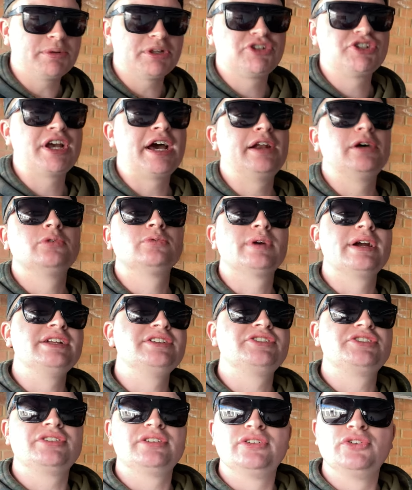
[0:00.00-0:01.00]
the channel
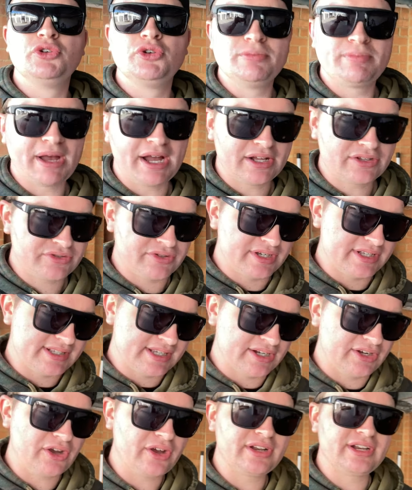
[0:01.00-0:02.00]
reach new boundaries
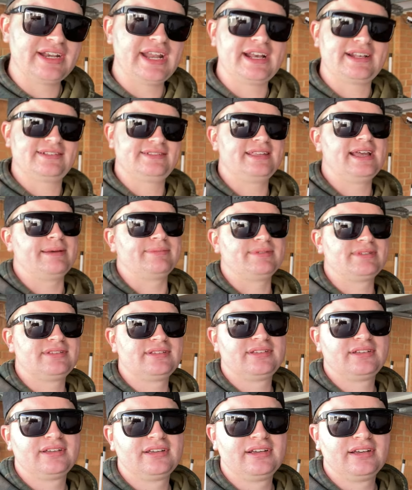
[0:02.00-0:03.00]
and go to next
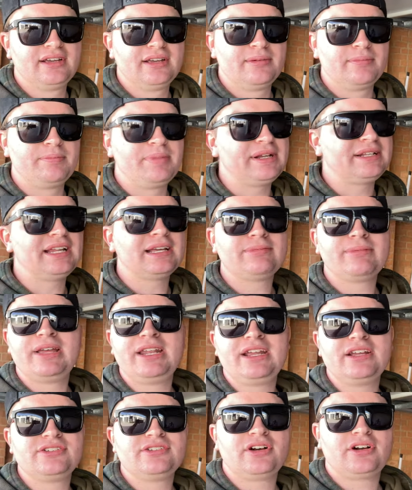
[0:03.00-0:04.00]
steps,
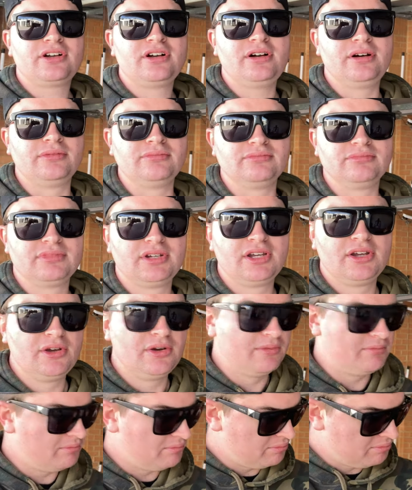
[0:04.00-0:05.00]
picnikmedia.com,
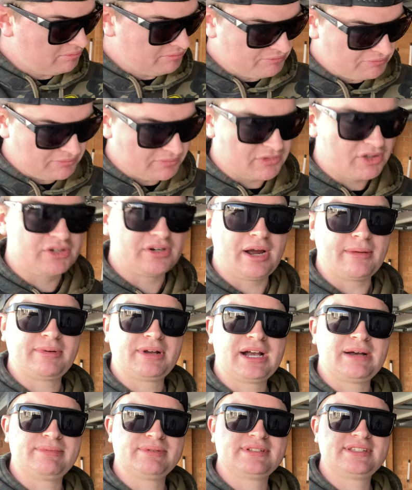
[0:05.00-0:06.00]
grab a
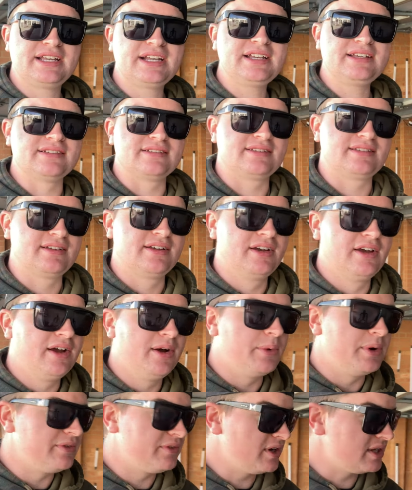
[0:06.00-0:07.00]
couple stickers.
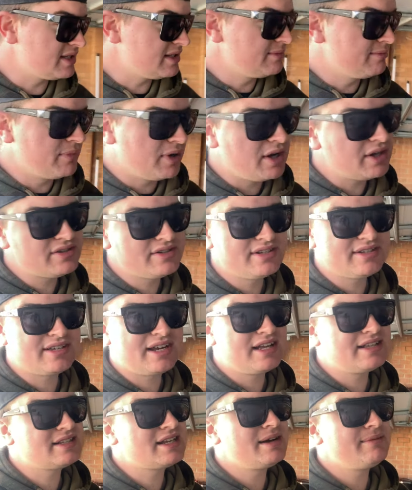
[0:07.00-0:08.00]
We've got some merch
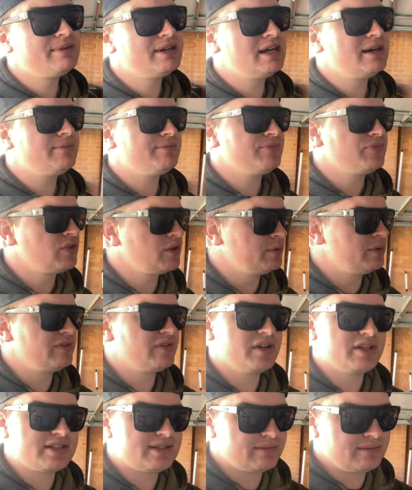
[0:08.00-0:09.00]
designs coming up. We've
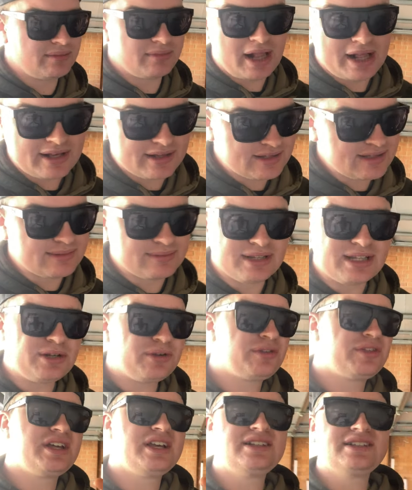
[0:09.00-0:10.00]
got some
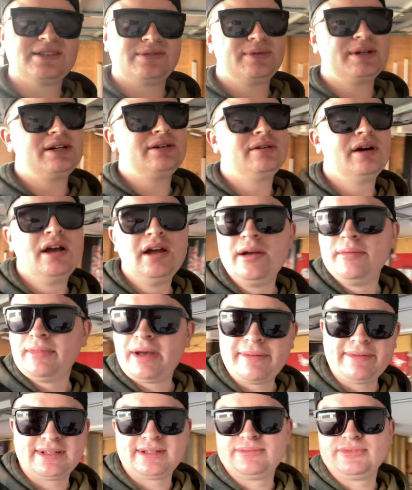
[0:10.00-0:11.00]
little things as well,
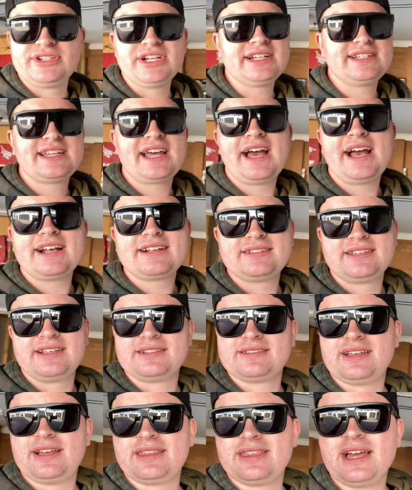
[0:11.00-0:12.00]
maybe some jet tags,
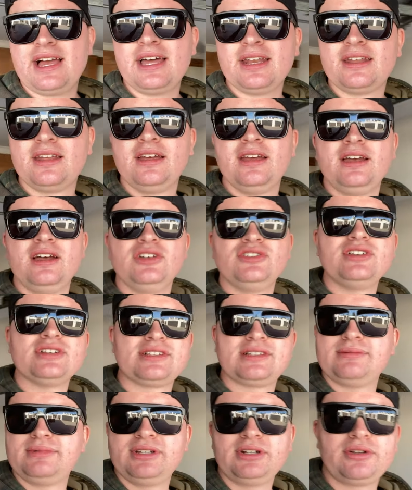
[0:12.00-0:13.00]
things like that.
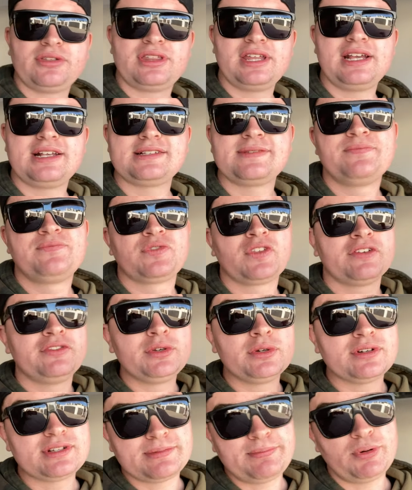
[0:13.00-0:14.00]
Just some little things. If
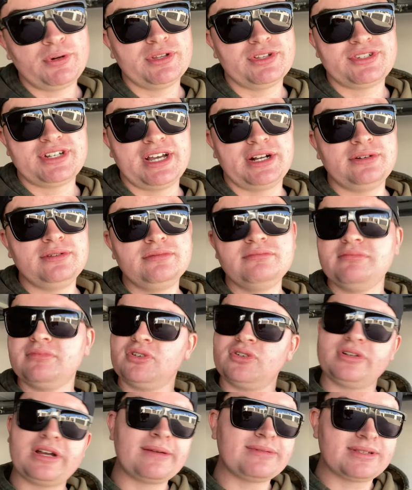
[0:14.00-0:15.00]
you want to support the channel,
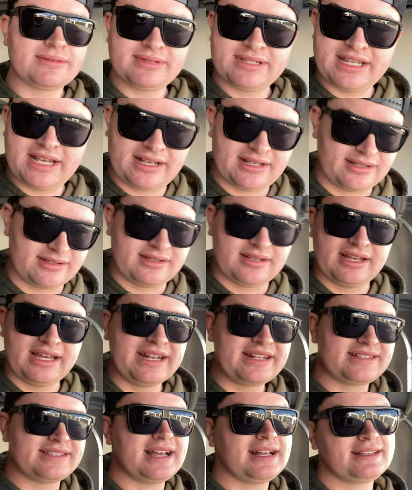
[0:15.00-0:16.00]
grab some stickers.
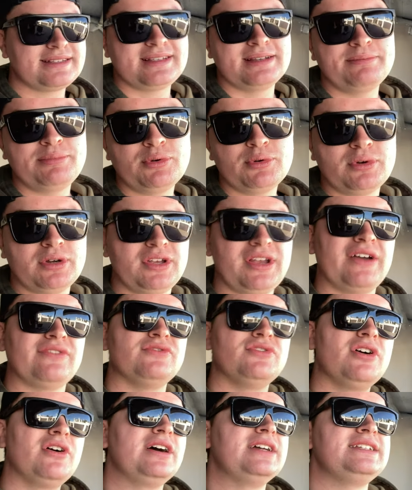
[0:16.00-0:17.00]
It is that simple. You have
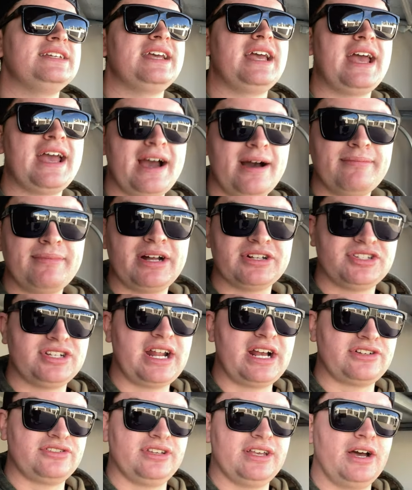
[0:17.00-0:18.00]
no idea how much it
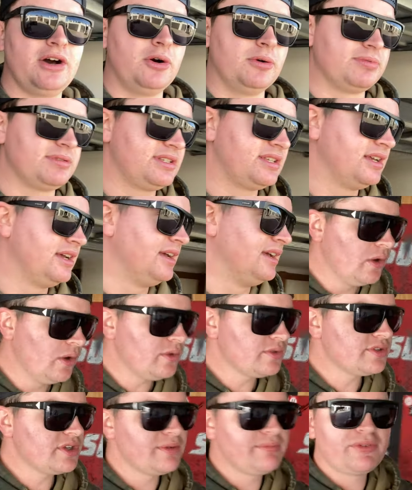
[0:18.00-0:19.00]
actually helps.
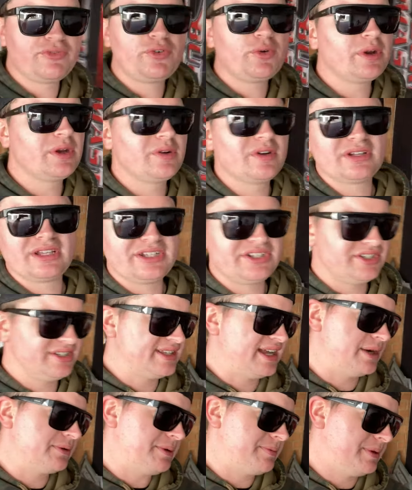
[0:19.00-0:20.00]
Also, before we quickly just
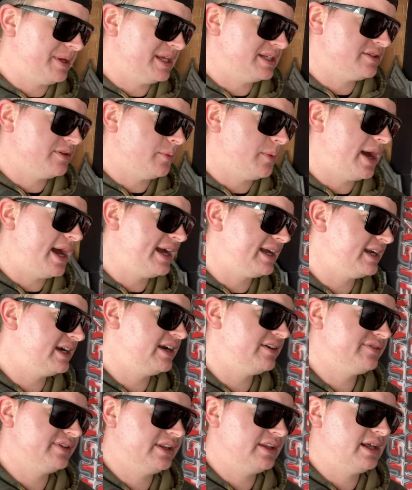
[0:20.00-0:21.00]
start ripping into the wagon
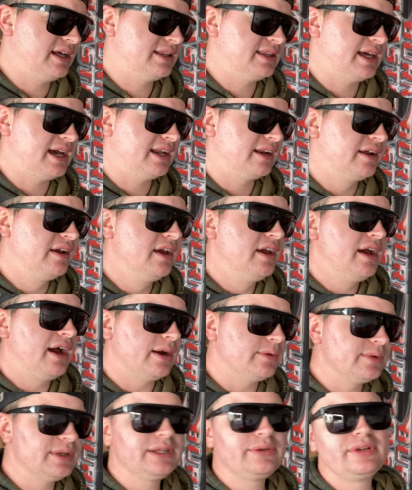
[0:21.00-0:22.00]
and everything like that,
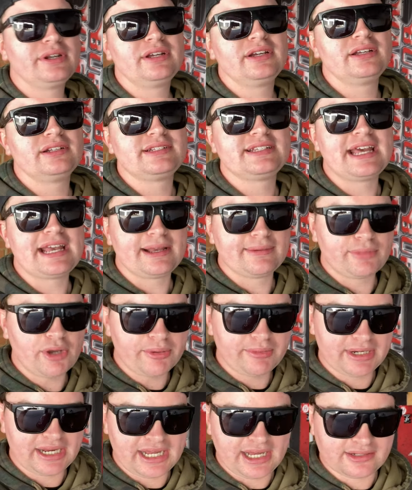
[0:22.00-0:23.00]
I really want to take a
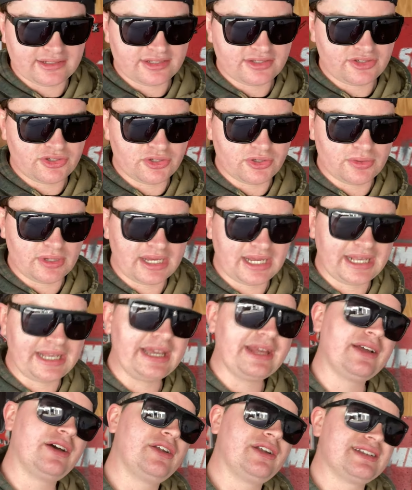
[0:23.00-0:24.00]
moment out to
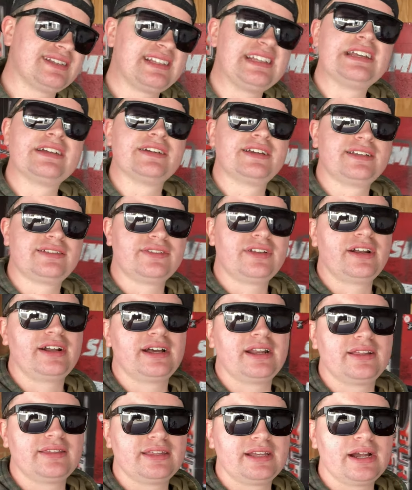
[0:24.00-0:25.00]
get on a serious note
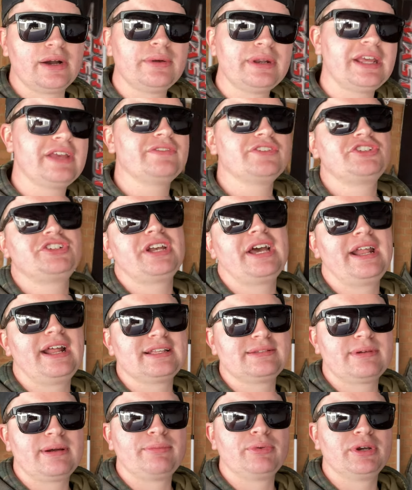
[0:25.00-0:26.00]
kind of thing. I want to give a shout
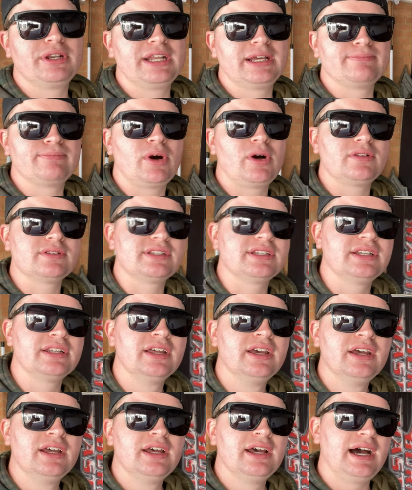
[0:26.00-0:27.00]
out to my boy Nick
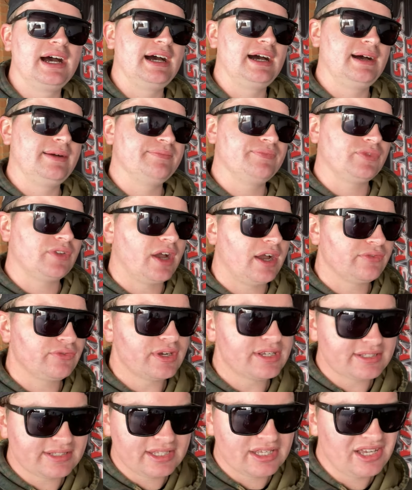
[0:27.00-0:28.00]
Poulton. I've
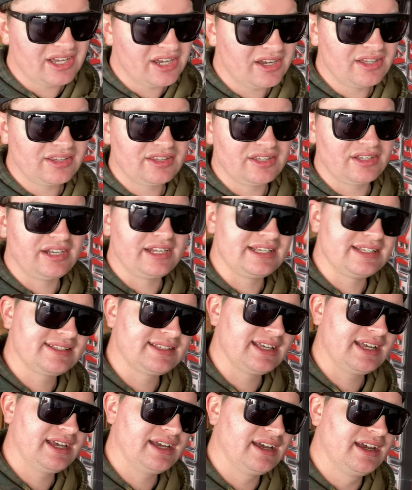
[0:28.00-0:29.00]
recently heard that
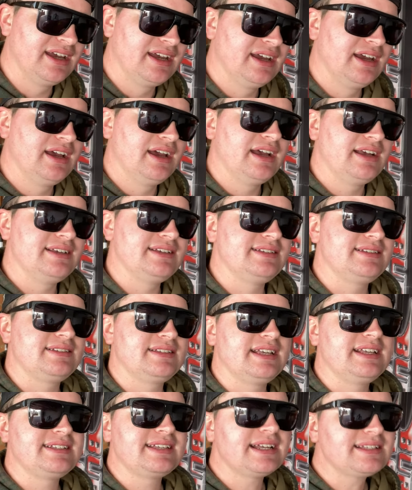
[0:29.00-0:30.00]

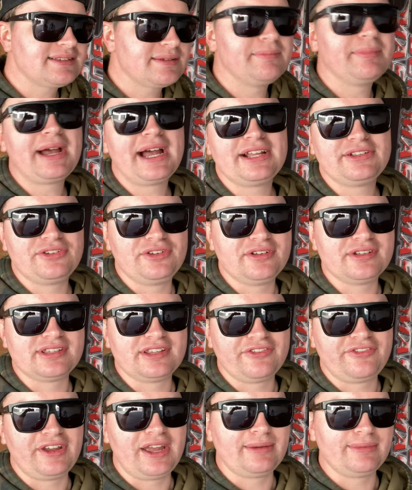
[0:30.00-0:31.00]
he's had some bad news in
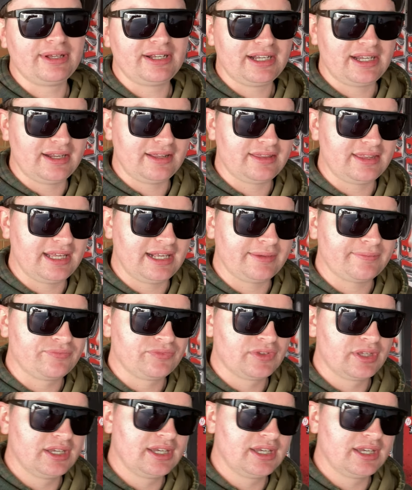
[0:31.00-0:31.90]
the family kind of thing.